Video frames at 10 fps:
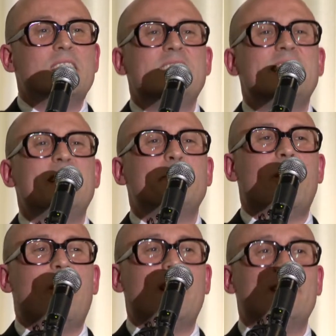sitting
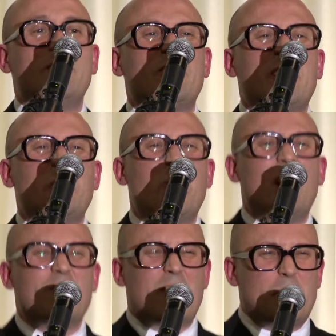behind it looking
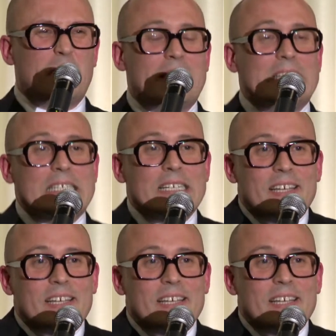quite grumpy.